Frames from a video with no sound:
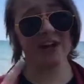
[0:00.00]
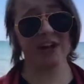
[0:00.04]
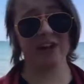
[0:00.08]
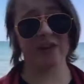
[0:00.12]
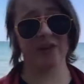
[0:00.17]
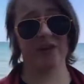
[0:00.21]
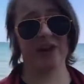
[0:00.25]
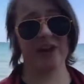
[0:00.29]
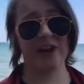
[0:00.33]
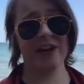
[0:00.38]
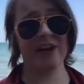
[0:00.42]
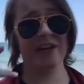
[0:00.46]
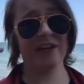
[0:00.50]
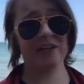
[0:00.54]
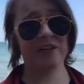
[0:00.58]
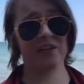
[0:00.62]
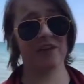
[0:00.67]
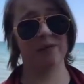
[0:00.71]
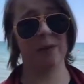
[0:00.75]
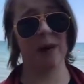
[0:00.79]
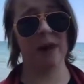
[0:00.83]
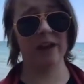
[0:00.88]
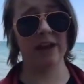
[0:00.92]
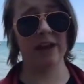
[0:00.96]
hearing,
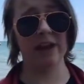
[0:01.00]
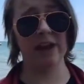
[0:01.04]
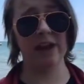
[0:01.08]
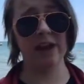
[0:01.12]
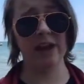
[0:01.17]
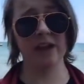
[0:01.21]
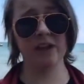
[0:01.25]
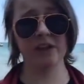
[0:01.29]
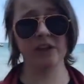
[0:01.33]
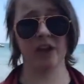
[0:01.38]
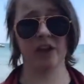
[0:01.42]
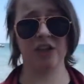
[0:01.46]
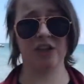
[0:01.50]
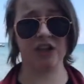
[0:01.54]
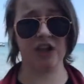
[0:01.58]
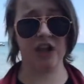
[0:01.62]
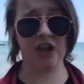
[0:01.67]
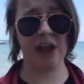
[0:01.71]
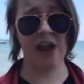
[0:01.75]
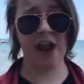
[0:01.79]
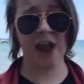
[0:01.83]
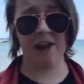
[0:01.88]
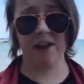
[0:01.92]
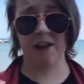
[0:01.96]
smelling,
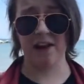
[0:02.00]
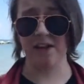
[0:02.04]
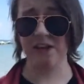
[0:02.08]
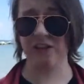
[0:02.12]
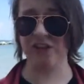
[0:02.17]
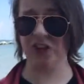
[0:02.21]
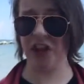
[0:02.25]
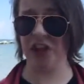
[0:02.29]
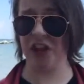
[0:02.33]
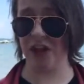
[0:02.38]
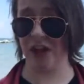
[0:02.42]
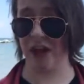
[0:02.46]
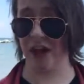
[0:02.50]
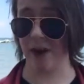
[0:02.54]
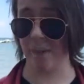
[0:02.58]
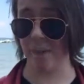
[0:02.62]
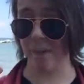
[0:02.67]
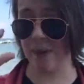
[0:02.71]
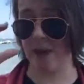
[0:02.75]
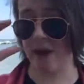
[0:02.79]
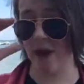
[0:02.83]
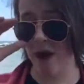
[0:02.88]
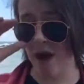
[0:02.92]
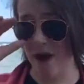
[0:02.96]
touching, and seeing.
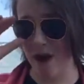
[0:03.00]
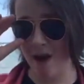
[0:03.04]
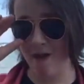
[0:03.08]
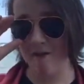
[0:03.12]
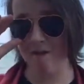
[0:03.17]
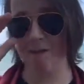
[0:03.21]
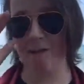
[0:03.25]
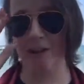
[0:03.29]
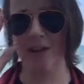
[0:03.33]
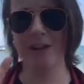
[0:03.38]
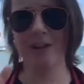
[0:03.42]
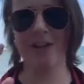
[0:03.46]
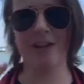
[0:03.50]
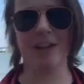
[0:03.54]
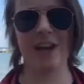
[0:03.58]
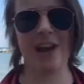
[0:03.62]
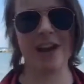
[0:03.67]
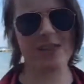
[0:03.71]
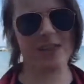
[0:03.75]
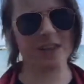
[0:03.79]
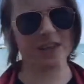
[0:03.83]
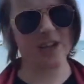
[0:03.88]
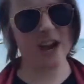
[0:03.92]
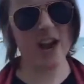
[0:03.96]
First,
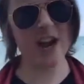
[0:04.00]
the